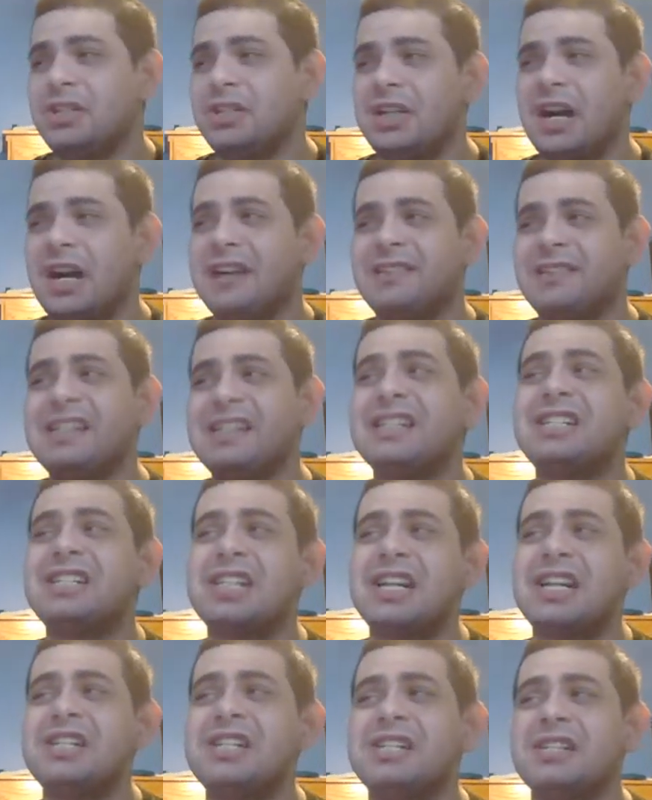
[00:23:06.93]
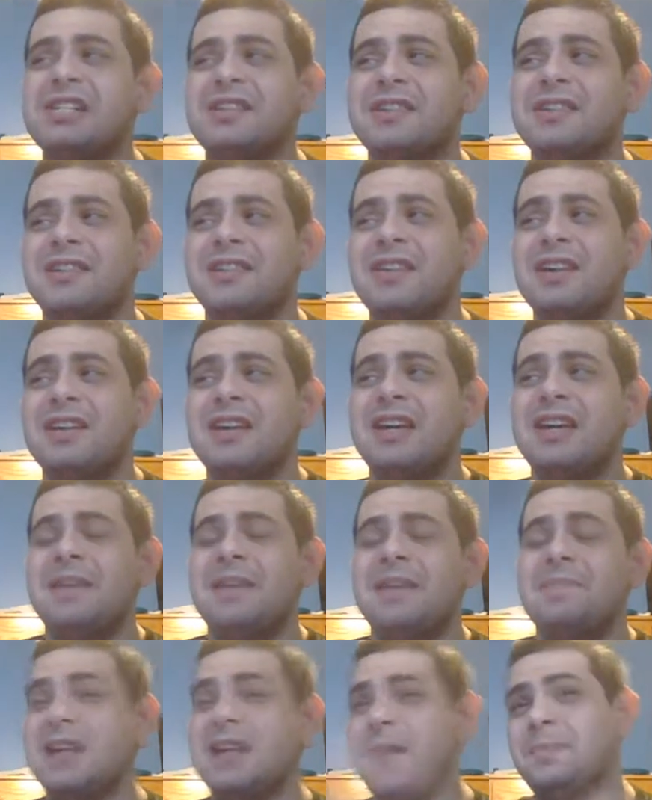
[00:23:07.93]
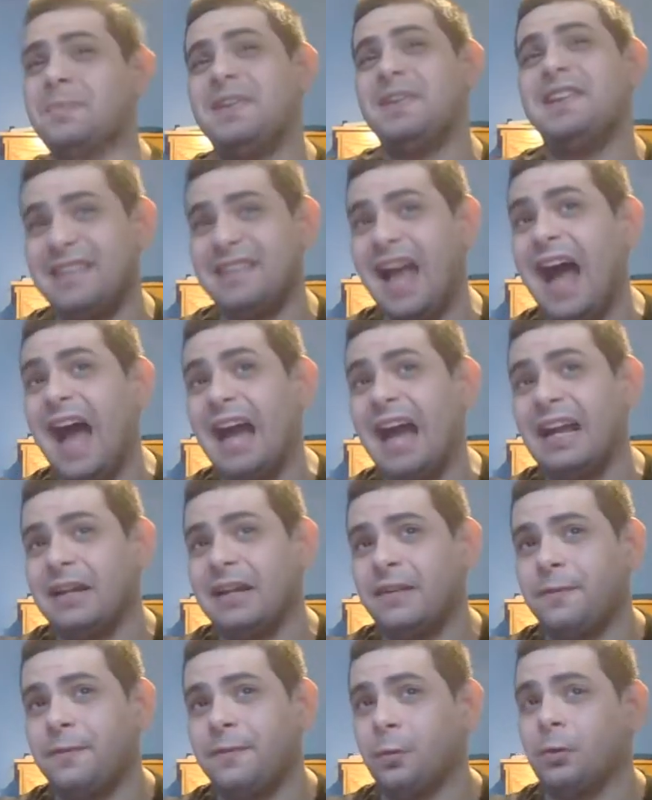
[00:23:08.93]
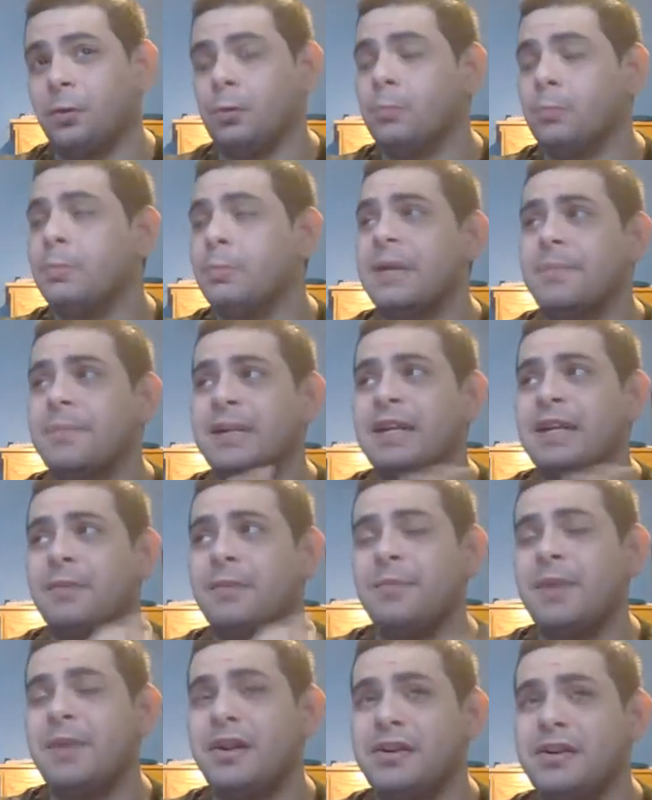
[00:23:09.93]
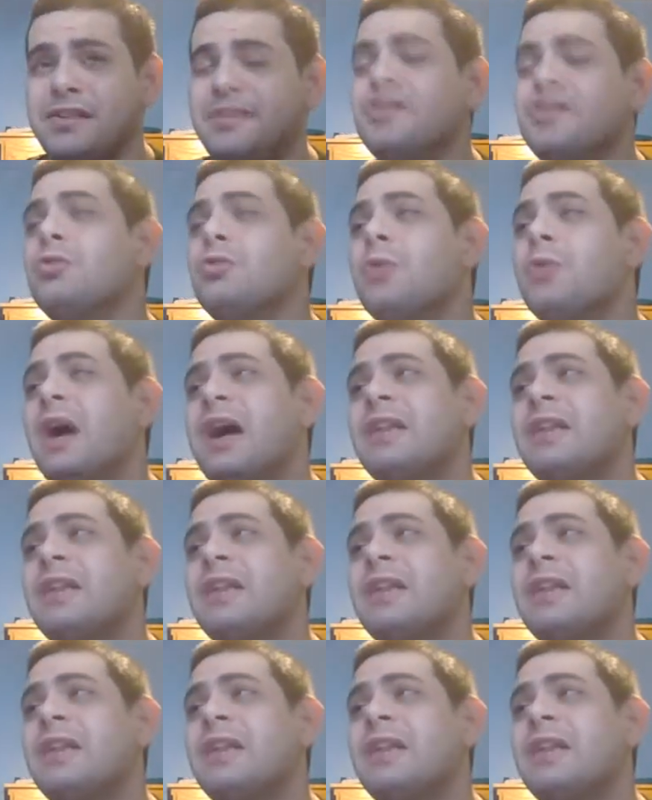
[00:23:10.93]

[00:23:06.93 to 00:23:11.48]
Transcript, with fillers: She constantly changes, becomes static for a little bit, becomes a Mary Sue,